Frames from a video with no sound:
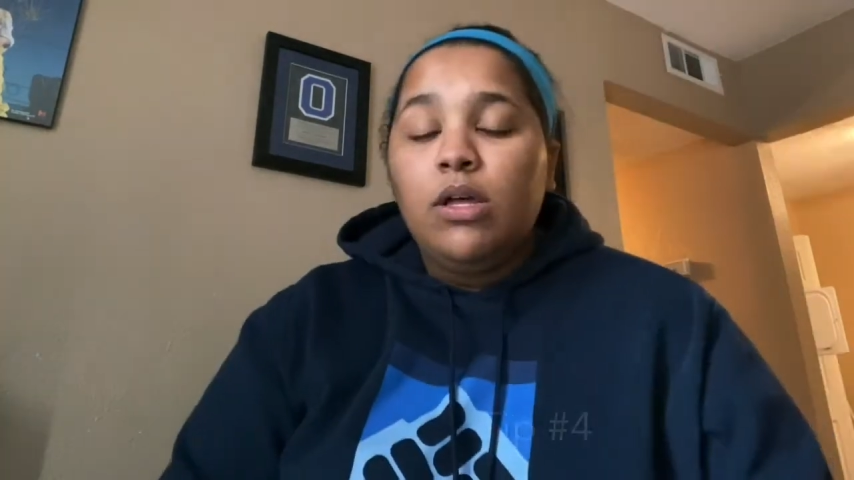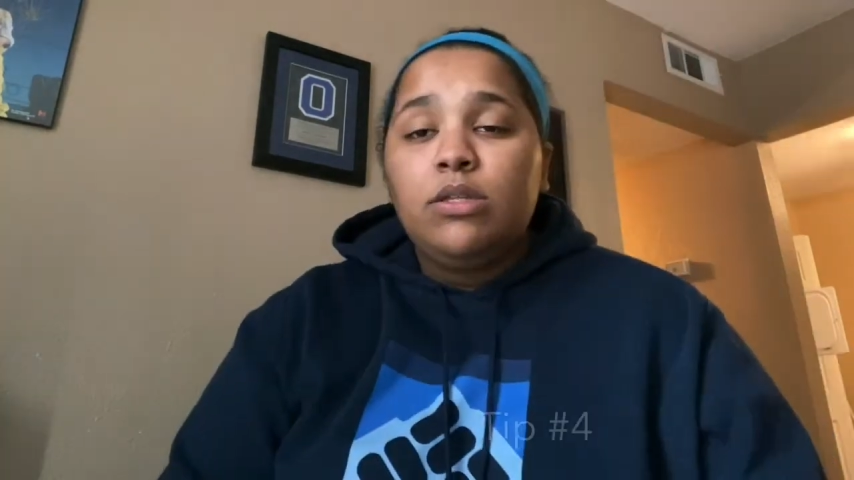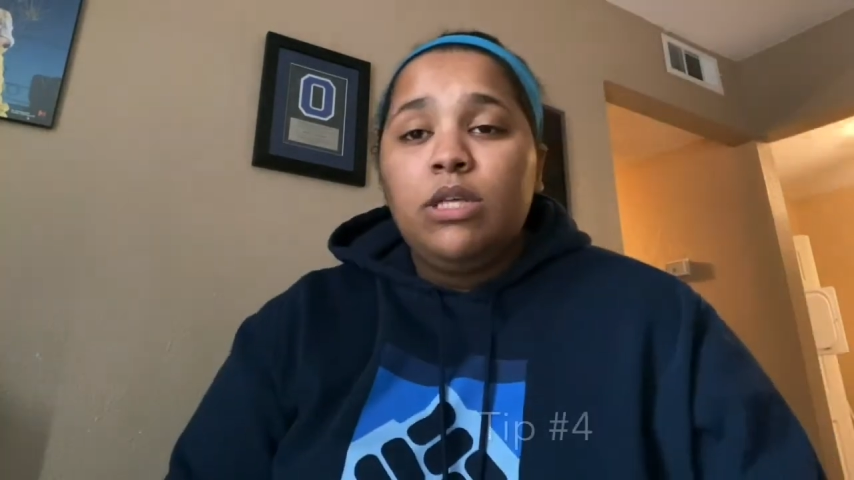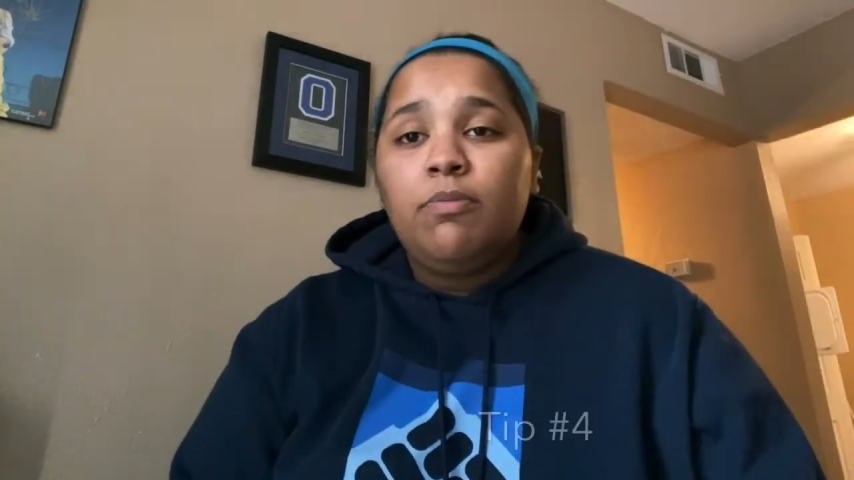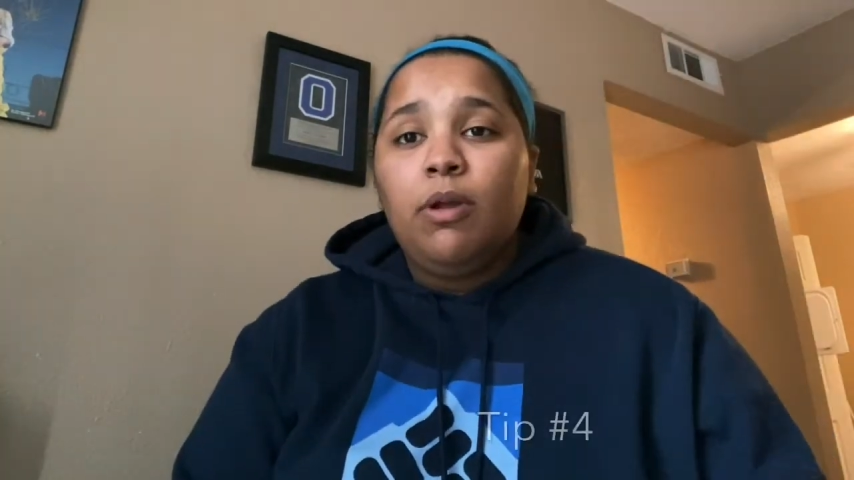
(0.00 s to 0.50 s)

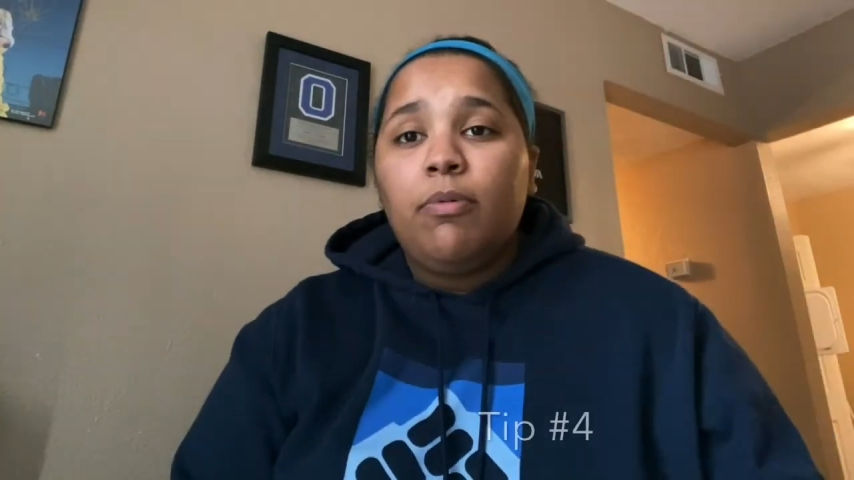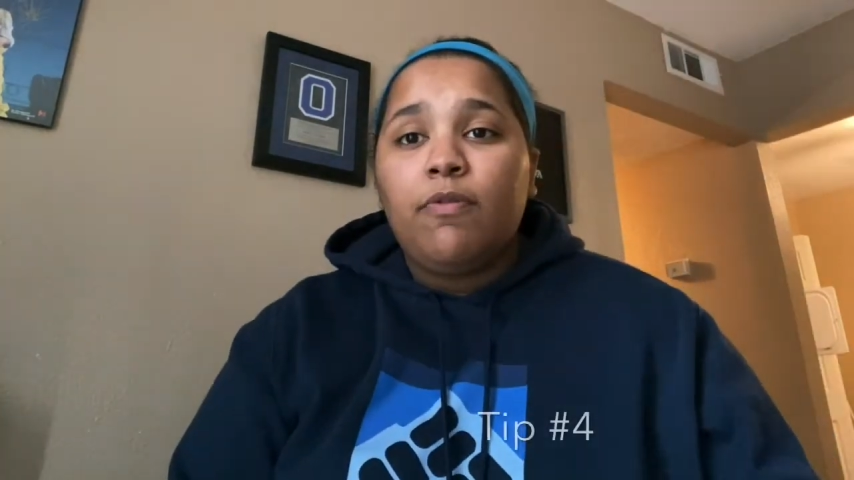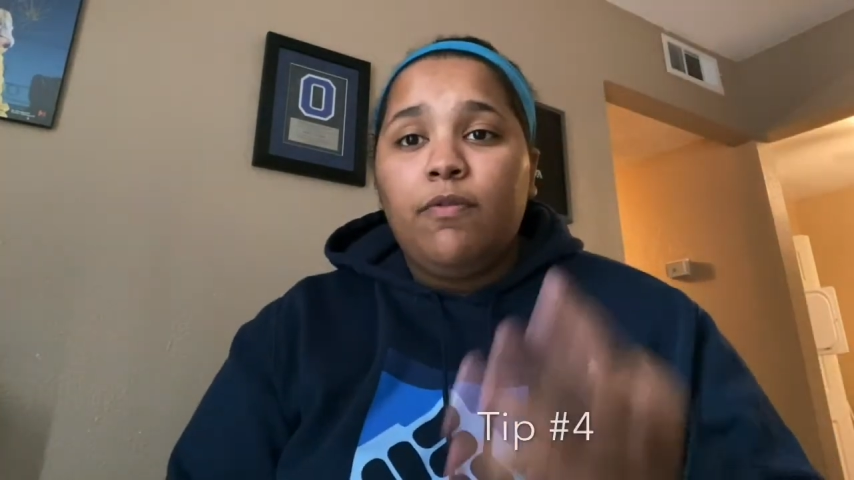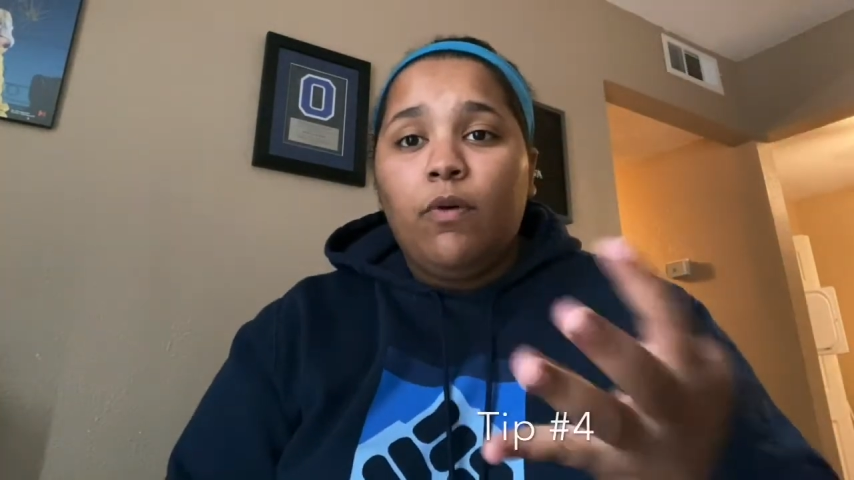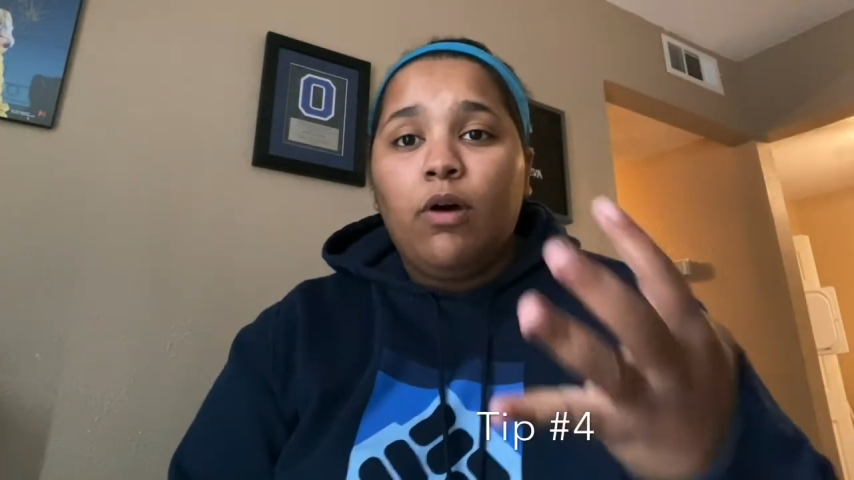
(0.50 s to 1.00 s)
Tip number
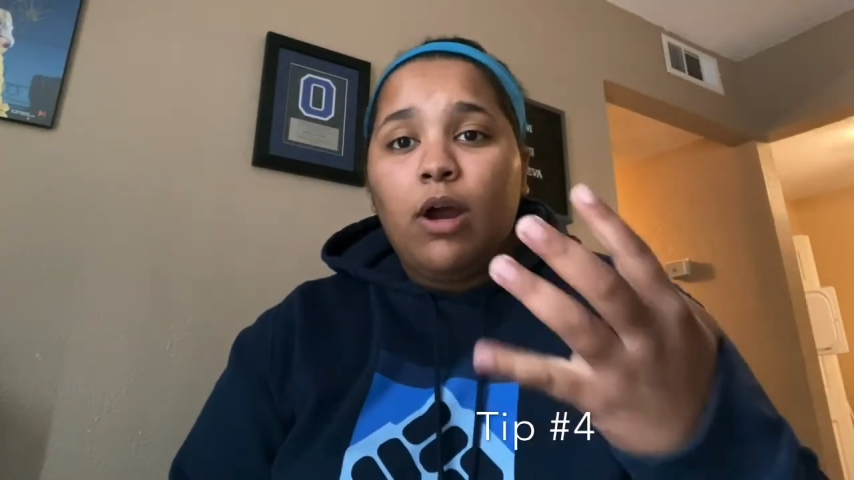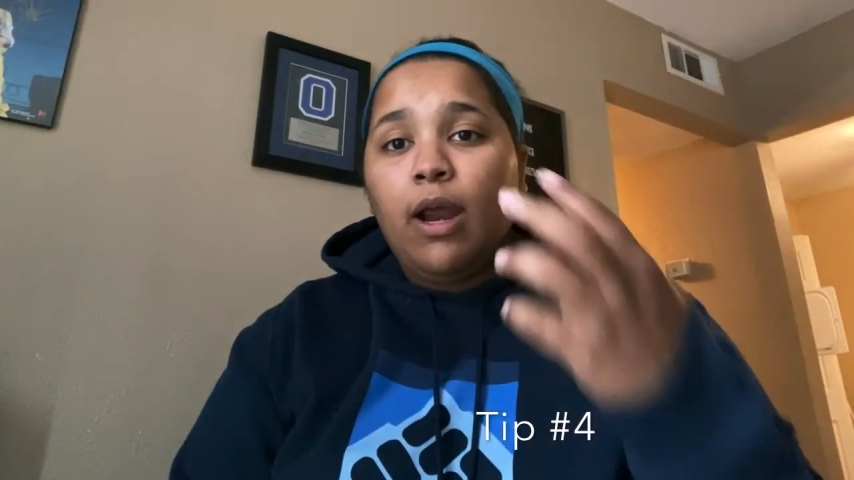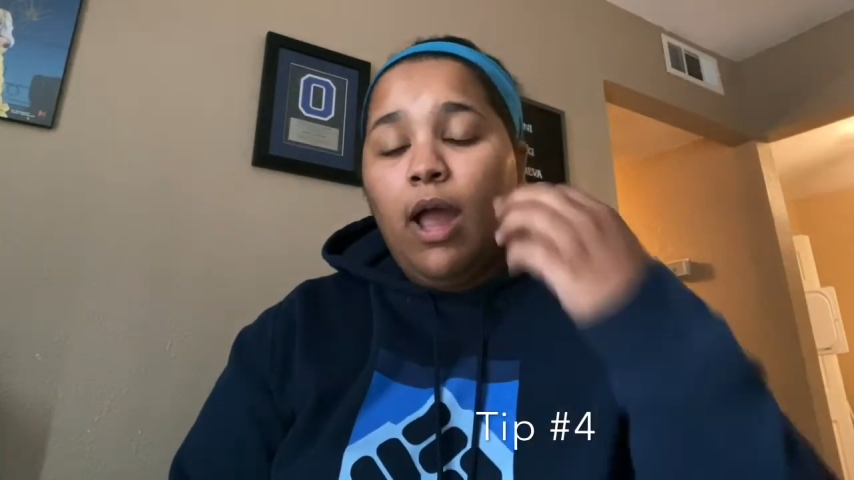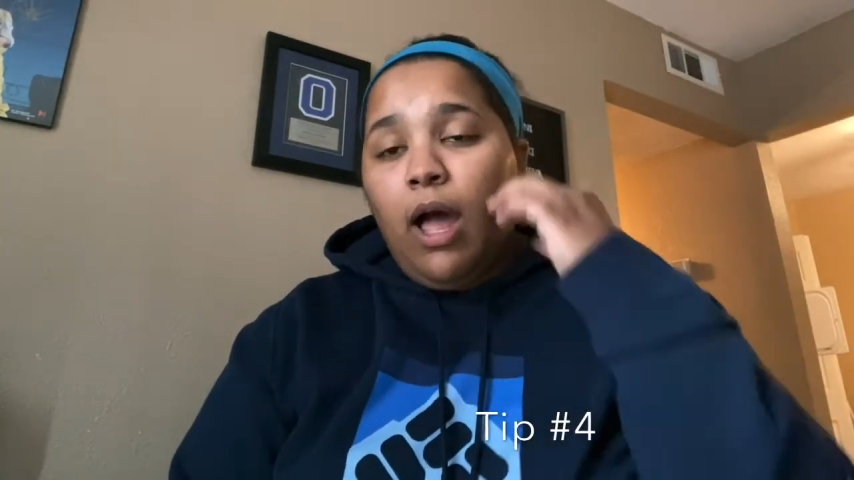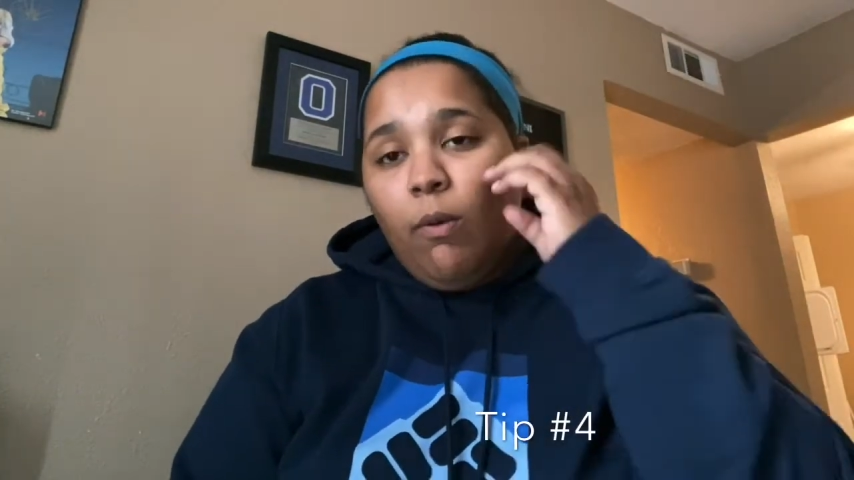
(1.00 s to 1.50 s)

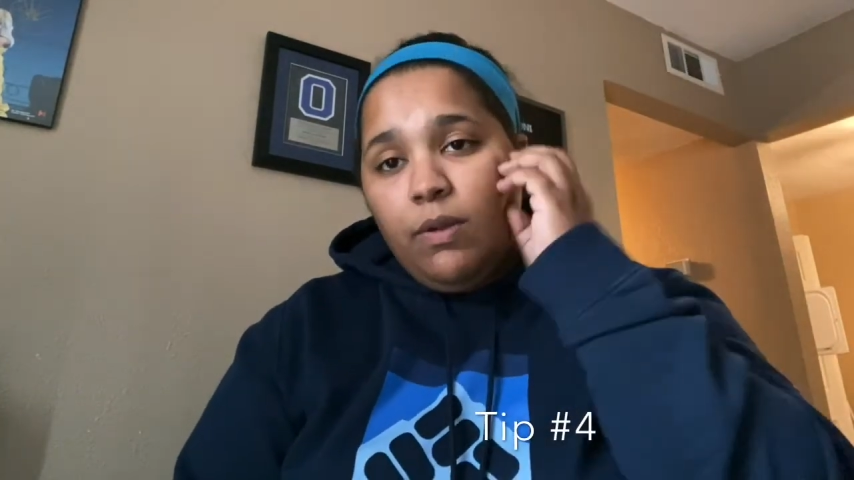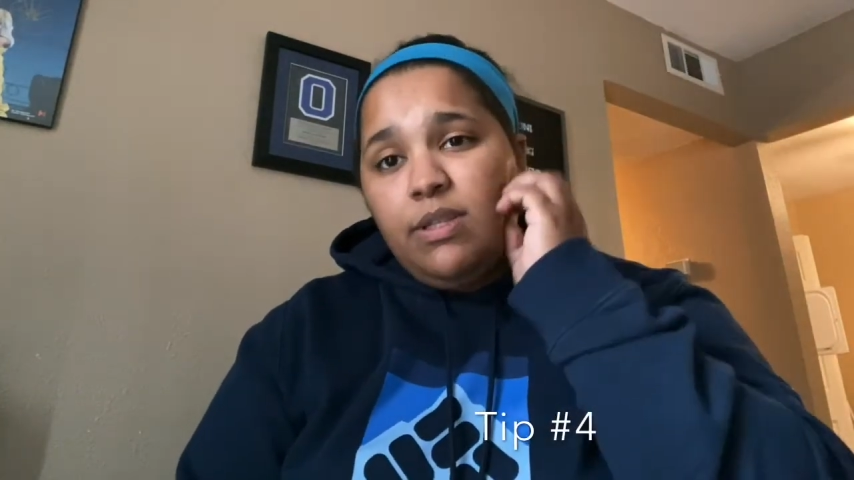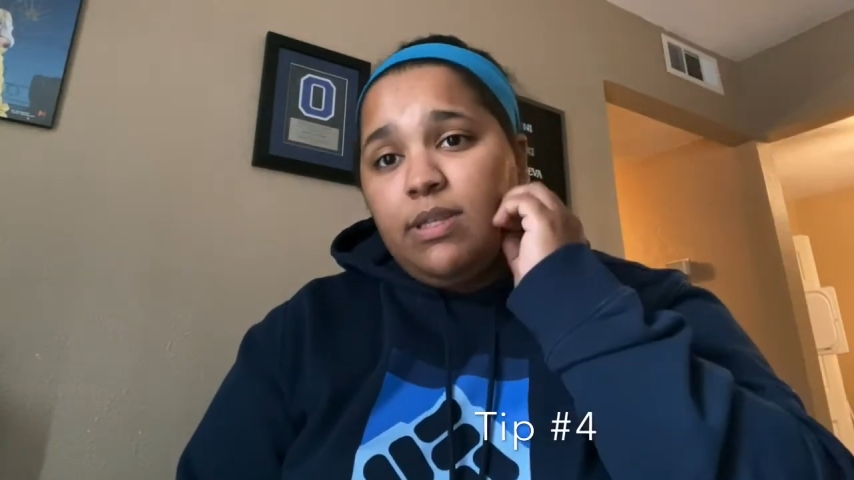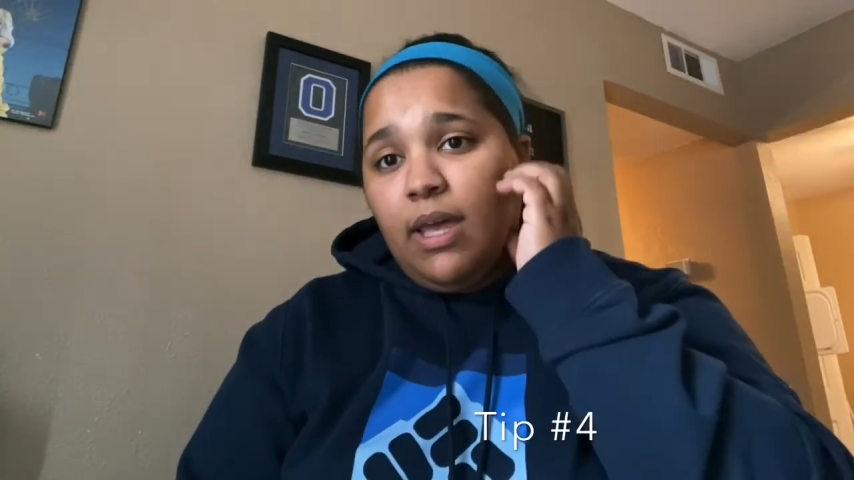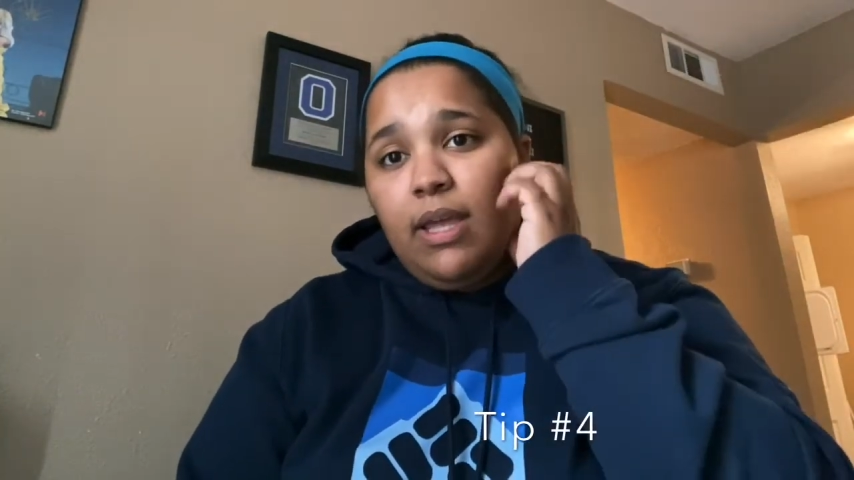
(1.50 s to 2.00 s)
four, I would
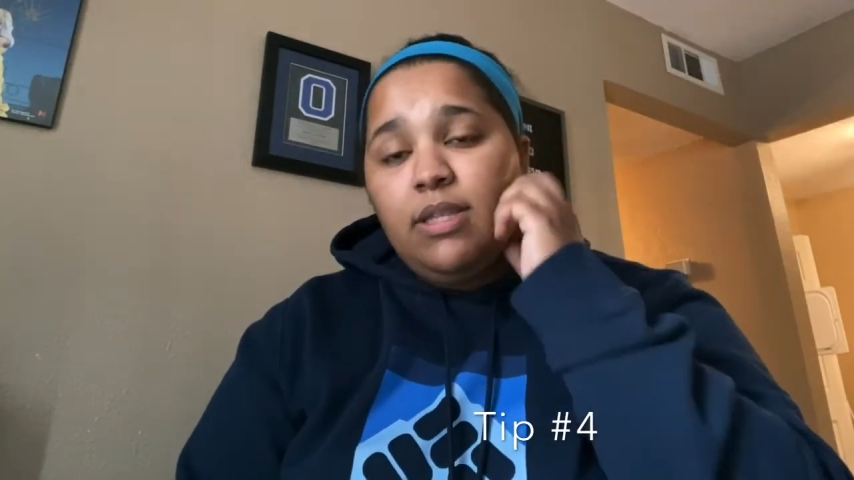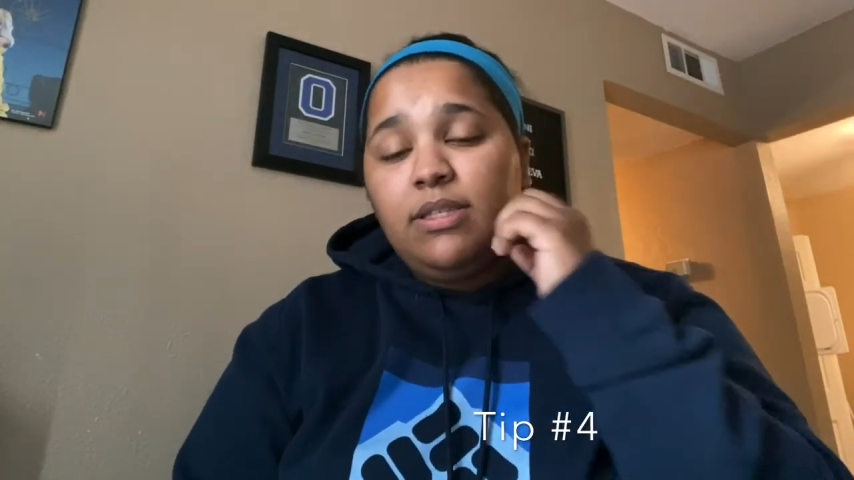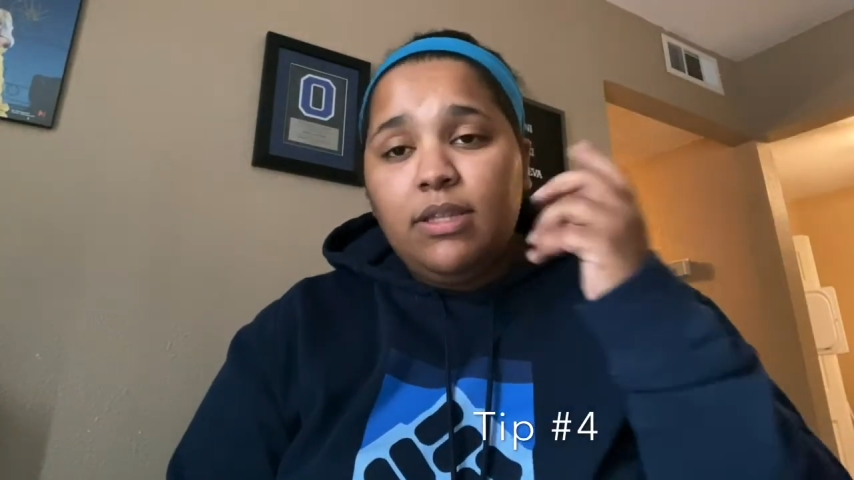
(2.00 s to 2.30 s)
say,